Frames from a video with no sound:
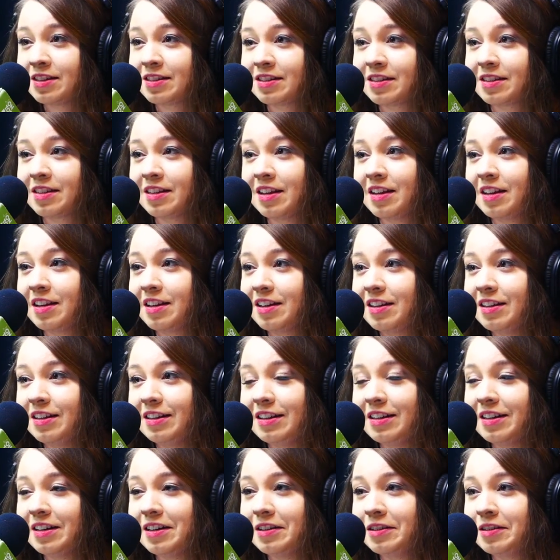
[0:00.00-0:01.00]

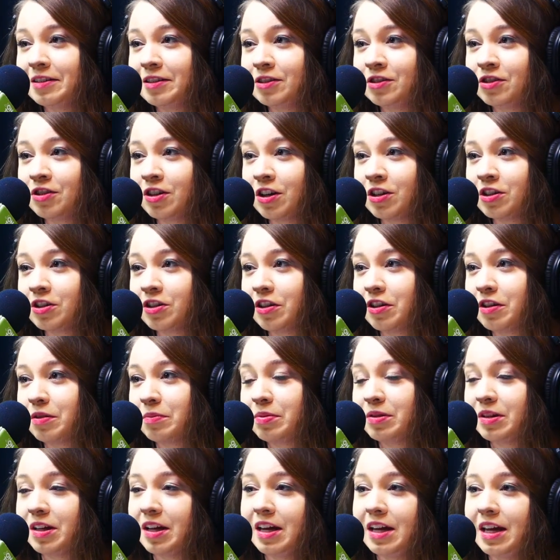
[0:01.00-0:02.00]
Yeah. They charge on the
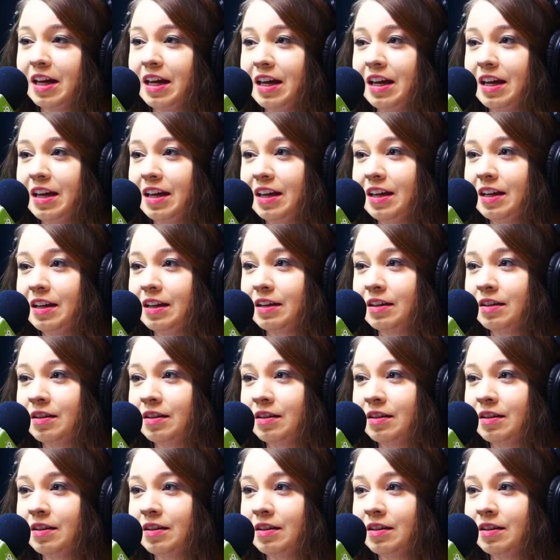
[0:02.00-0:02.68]
plane.